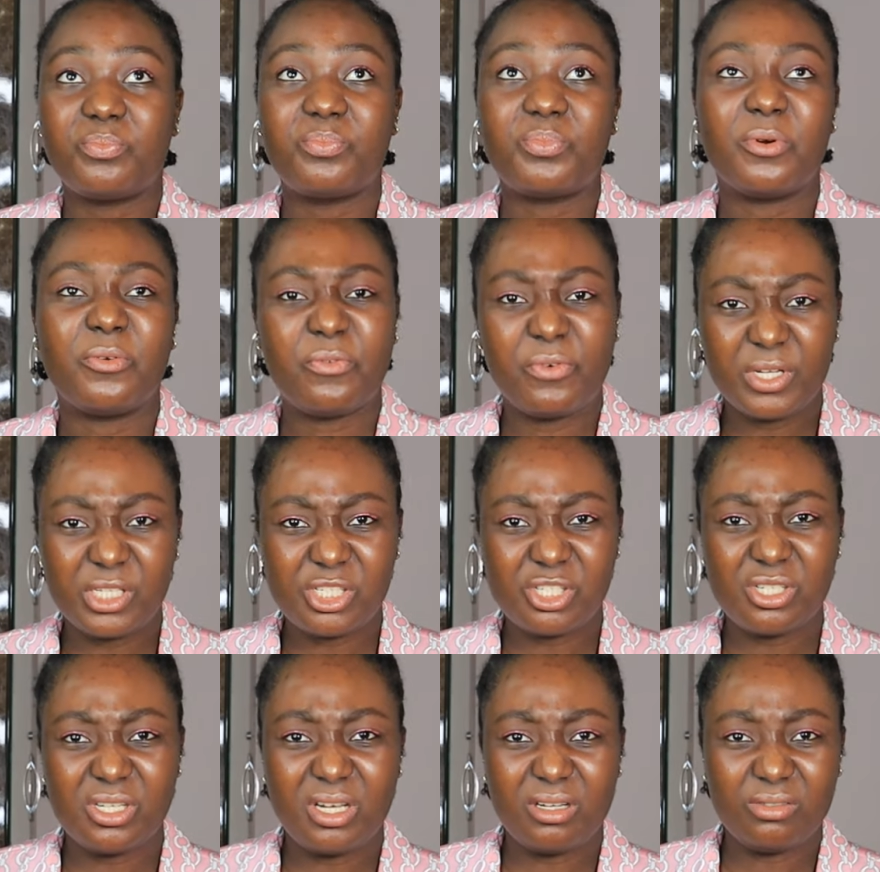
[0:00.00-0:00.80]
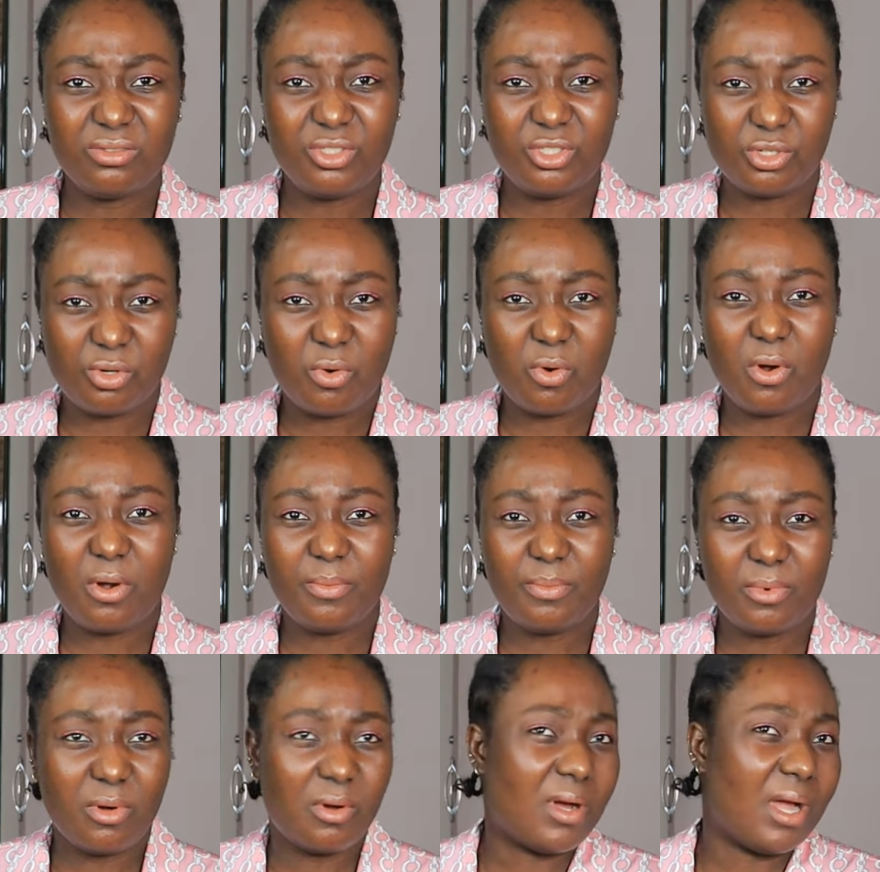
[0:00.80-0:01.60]
professional
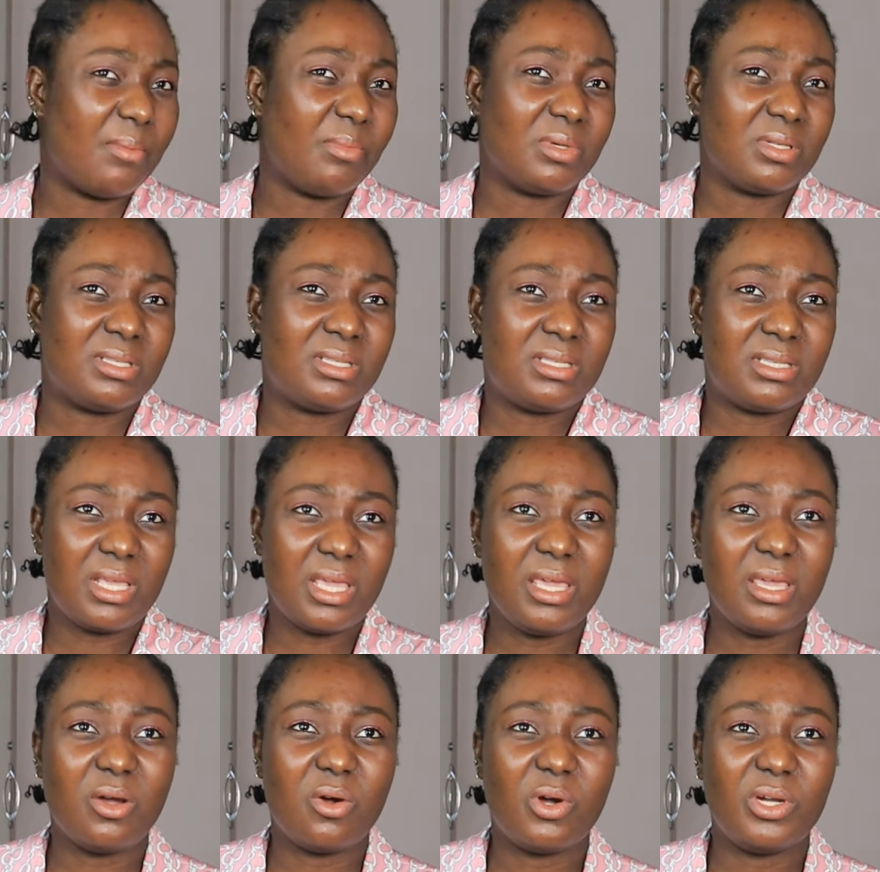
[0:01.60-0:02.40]
job, or I must say,